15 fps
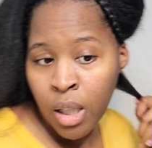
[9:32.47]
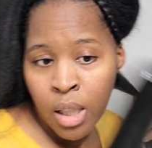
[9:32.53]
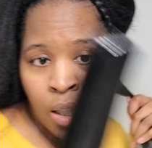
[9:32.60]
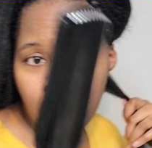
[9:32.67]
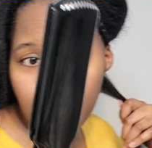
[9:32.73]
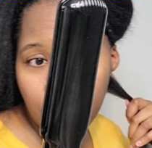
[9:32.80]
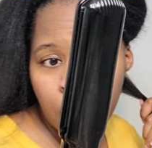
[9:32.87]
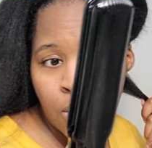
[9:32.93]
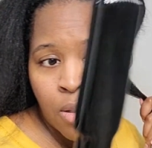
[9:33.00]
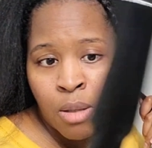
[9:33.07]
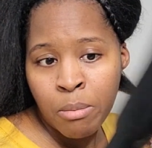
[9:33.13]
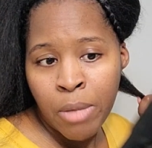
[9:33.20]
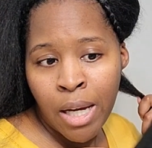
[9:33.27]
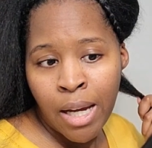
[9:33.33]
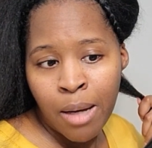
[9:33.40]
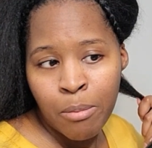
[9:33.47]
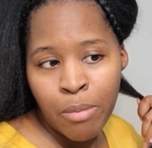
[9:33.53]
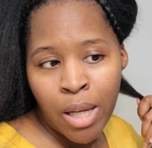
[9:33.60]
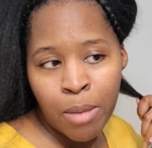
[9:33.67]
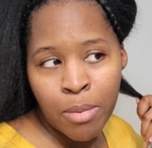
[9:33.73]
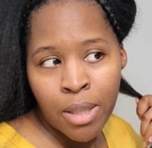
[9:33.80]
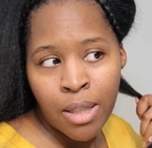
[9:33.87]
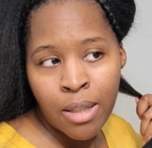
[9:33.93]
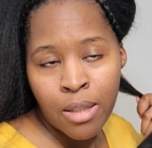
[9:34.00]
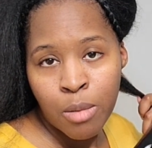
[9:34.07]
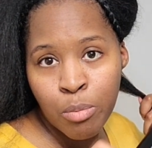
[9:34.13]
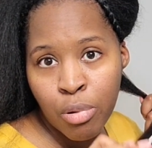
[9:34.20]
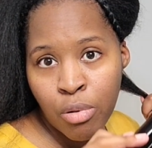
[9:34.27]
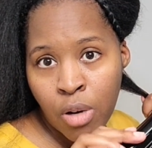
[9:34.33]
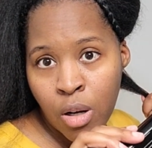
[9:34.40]
And I'm using my Babyliss
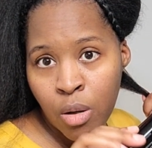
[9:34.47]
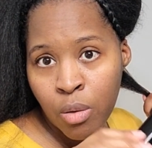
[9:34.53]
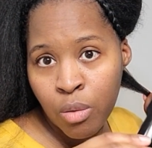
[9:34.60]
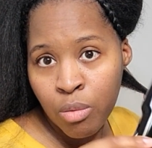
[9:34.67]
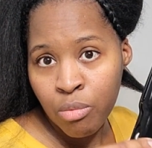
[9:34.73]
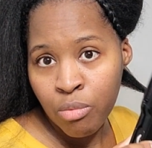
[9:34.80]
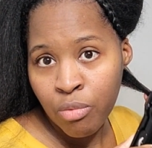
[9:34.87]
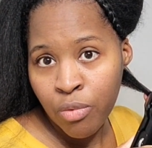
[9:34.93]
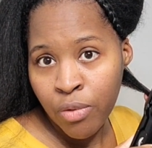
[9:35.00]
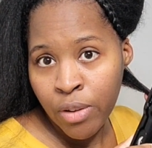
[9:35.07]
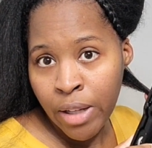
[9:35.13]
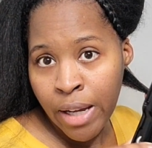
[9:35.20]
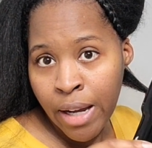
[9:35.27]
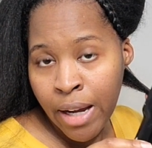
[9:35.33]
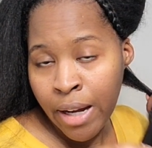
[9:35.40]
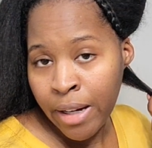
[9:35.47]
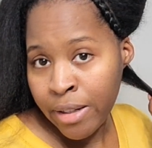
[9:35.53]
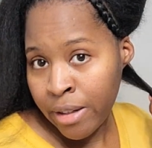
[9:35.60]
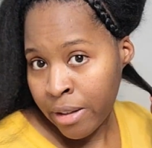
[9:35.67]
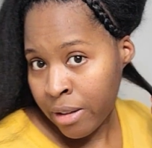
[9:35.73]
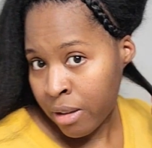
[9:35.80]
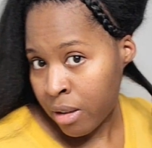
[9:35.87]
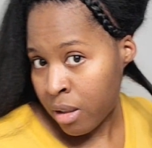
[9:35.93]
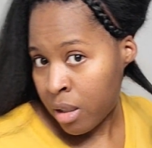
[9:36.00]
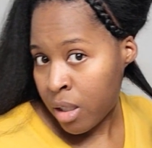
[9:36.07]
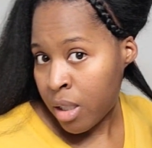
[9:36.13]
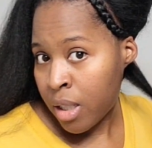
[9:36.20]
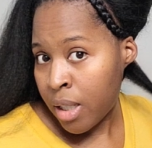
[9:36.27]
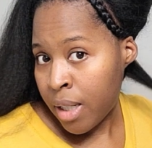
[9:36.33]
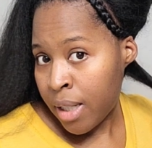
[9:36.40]
Pro flat iron.
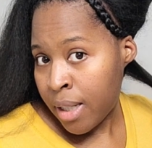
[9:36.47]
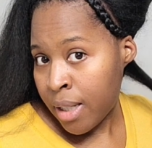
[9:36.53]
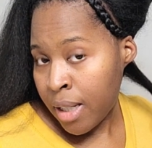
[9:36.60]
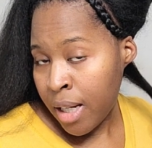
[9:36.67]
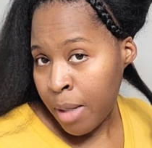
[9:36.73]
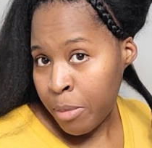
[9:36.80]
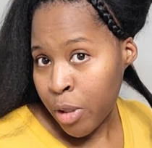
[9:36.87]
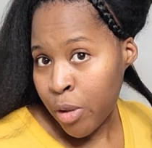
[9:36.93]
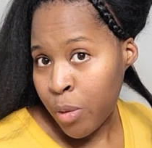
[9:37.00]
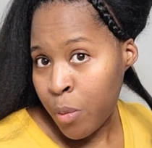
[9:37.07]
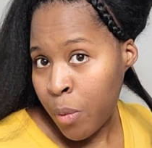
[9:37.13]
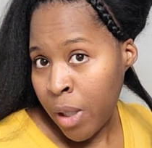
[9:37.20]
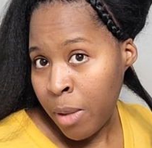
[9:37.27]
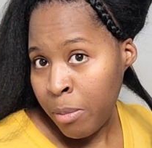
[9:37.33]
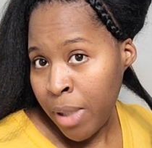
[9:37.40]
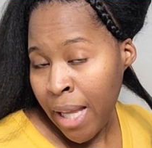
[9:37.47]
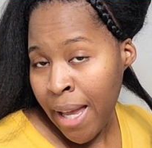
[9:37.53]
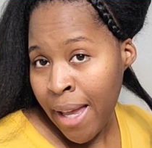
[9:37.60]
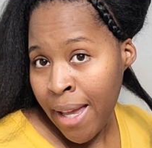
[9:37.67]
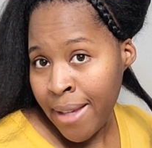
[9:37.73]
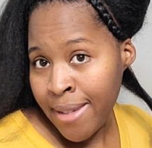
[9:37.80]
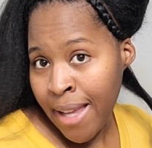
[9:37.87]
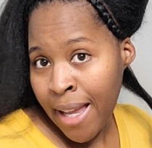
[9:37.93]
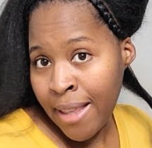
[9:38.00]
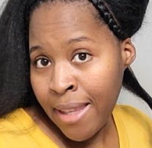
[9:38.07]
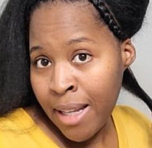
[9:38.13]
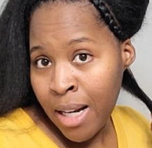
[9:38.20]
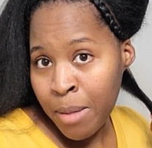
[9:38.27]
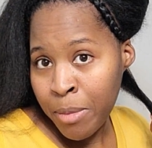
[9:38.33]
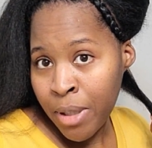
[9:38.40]
I'm gonna do one pass, and
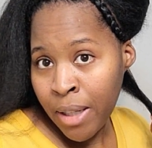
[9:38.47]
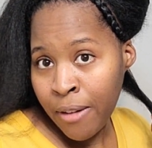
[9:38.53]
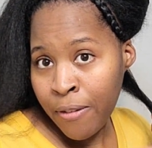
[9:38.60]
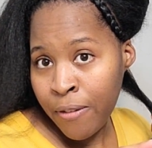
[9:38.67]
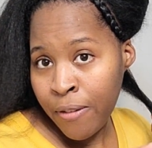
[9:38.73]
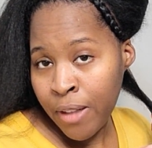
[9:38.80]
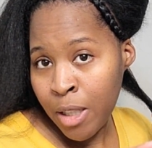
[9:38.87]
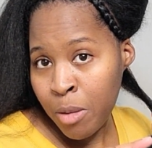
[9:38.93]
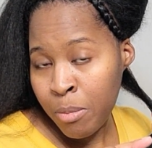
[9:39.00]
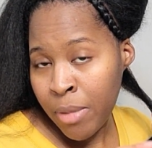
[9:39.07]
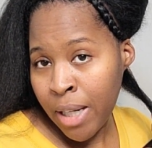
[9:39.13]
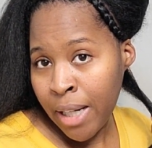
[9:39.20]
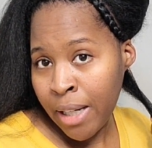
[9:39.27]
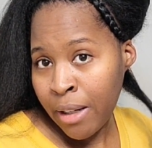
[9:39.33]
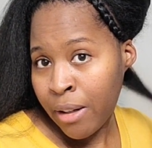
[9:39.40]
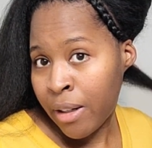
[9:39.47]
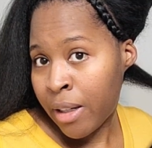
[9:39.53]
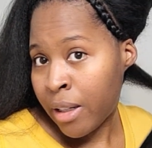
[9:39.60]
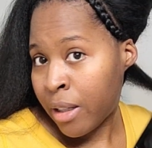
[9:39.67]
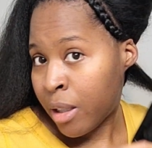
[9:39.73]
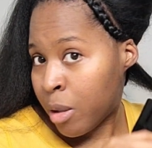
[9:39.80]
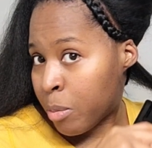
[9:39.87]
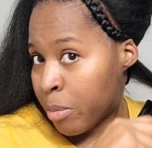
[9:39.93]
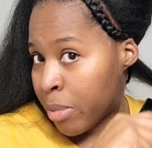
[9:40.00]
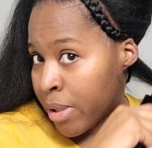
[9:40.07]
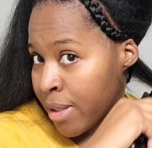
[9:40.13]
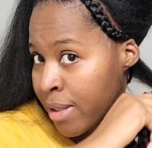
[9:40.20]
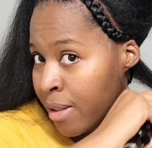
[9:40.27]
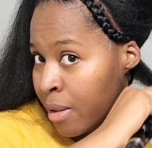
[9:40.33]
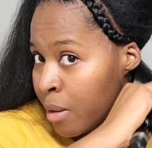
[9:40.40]
then I'm gonna flip my hair up.
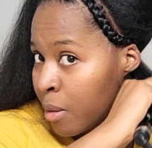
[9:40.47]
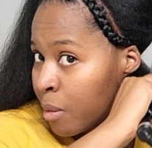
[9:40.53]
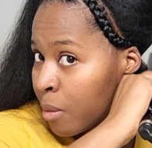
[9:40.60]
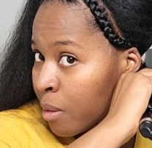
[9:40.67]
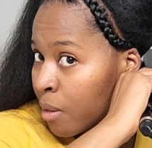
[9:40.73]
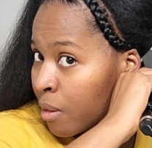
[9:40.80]
So